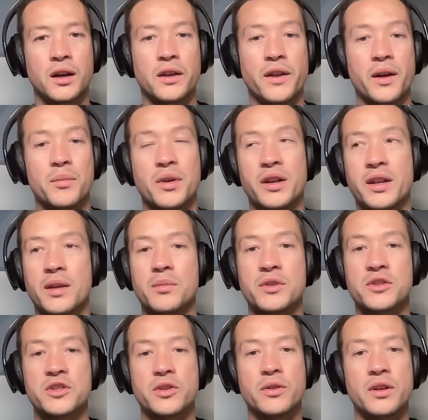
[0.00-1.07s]
Hi there, my name
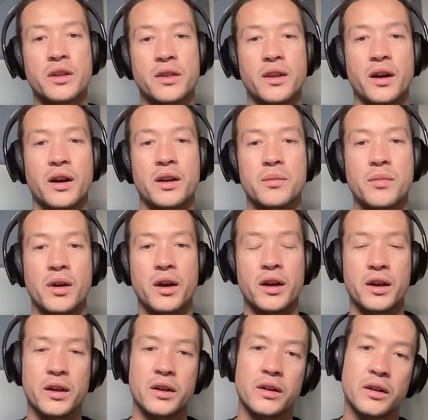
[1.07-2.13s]
is Stuart. I'm
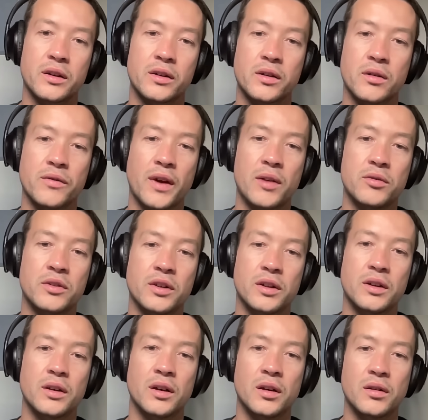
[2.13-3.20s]
a
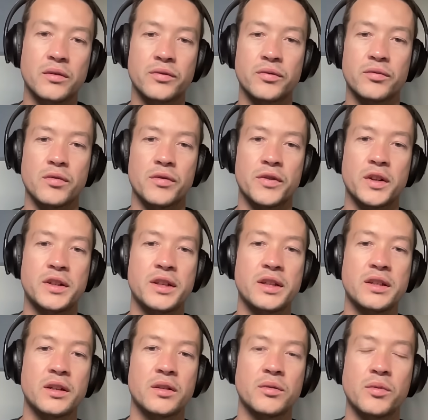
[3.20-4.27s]
co-founder of
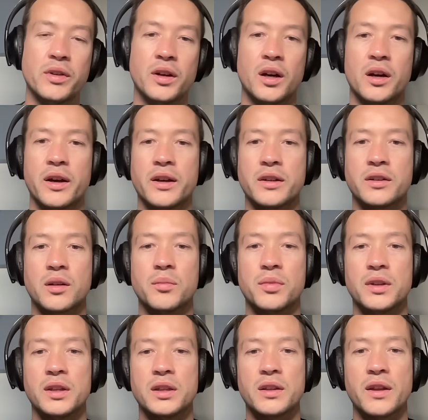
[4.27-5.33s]
Refundee. We are a
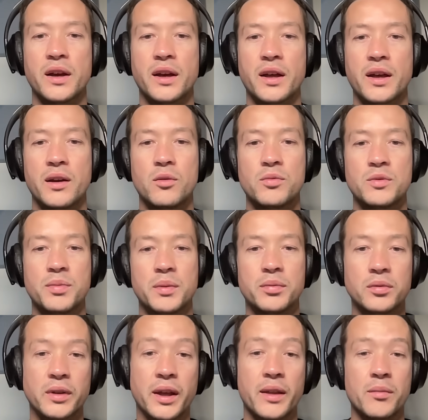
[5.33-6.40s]
company that helps
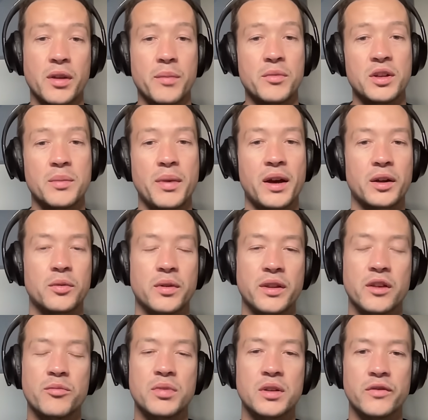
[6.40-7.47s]
people get their money back
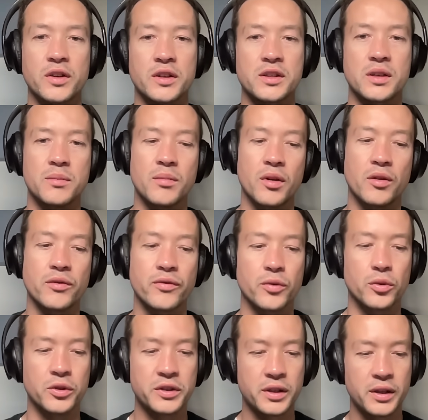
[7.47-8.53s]
when they've been a victim of
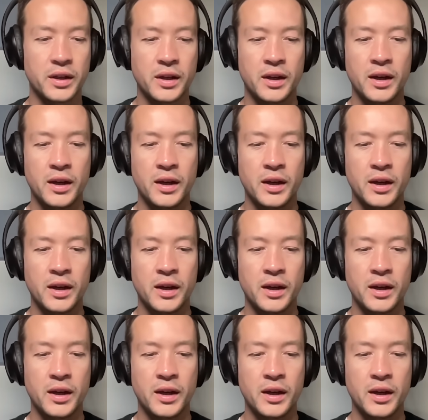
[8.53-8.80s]
fraud.